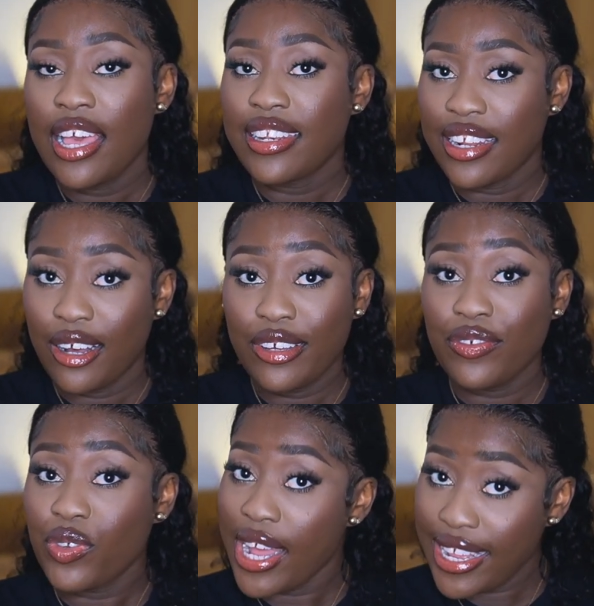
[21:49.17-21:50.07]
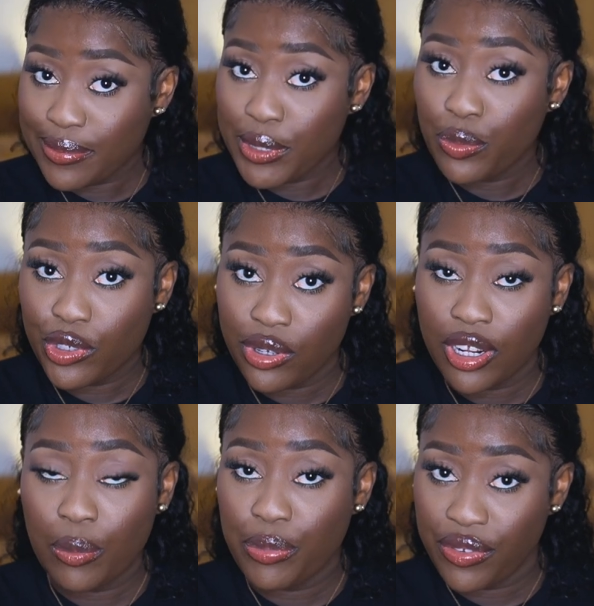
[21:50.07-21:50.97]
Now, if you ask me which one
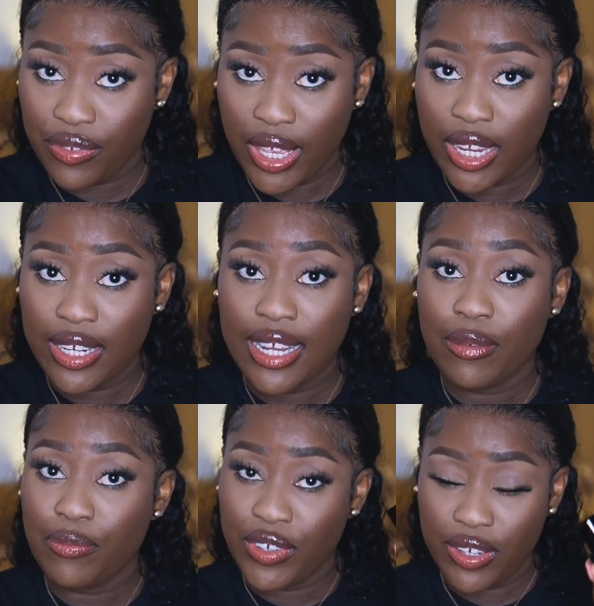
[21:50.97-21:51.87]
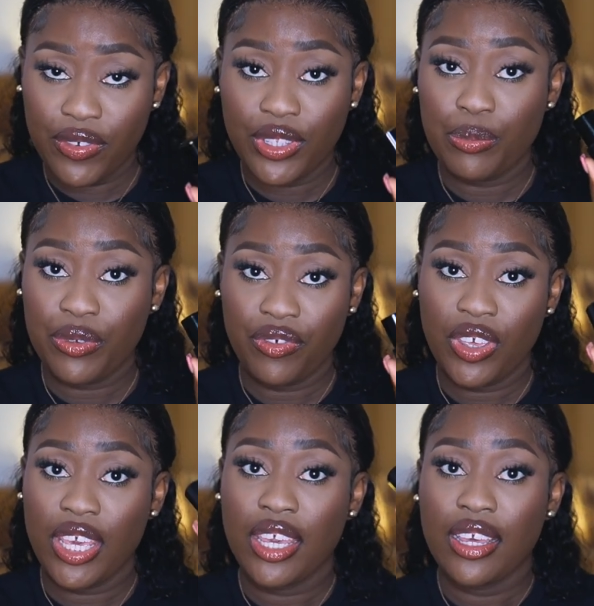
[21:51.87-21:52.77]
I'll prefer, I'll definitely
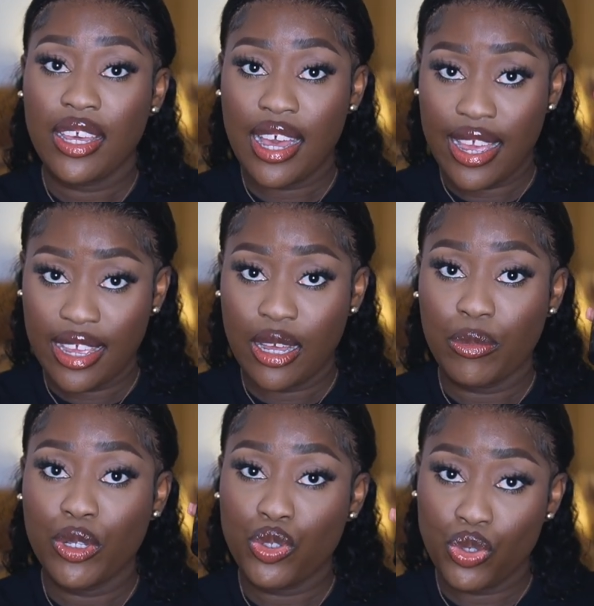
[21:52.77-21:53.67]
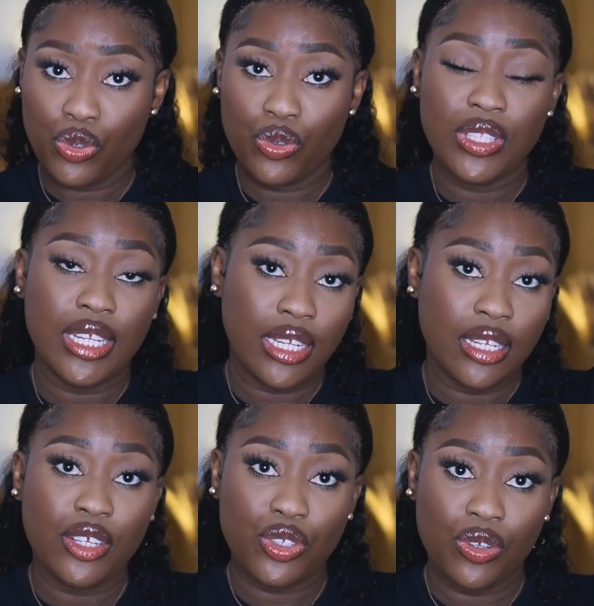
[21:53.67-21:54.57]
prefer Hayam to
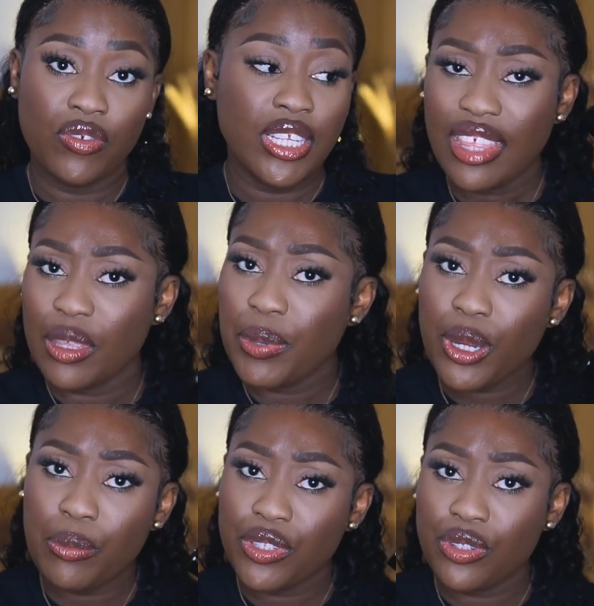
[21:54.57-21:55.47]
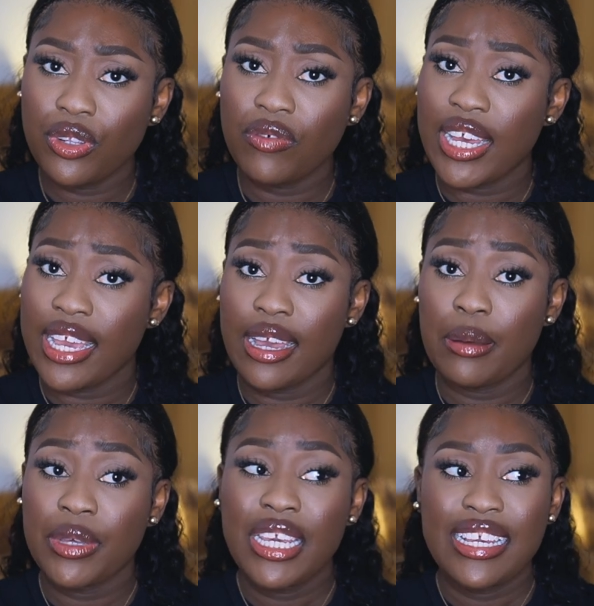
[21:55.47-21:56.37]
Delina Exclusive. The bigger bottle of
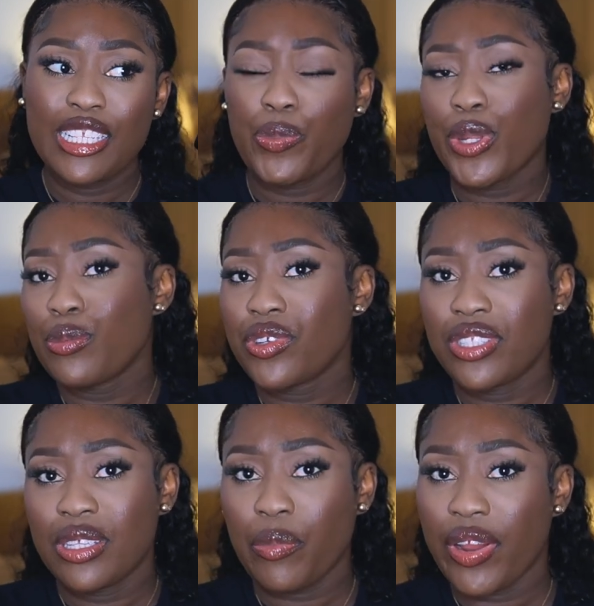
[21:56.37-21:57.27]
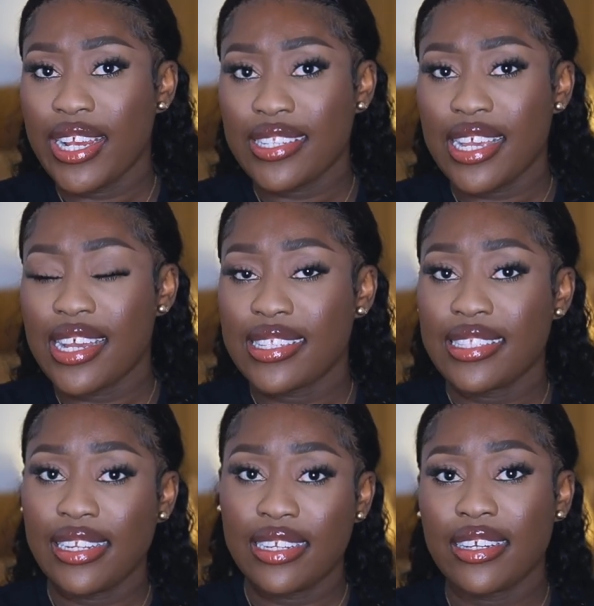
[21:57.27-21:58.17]
Hayam is pretty much the same price as
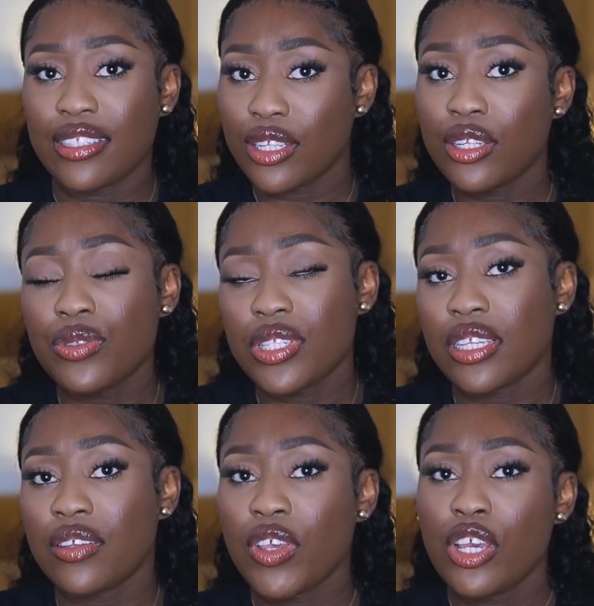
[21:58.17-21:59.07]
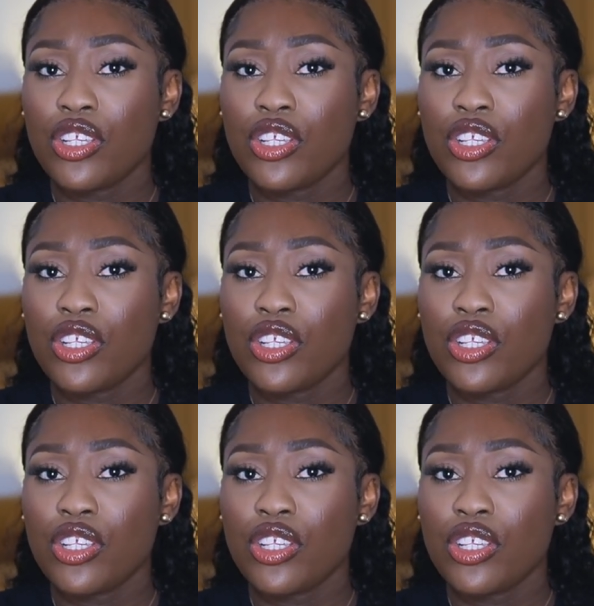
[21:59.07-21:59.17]
Delina Exclusive.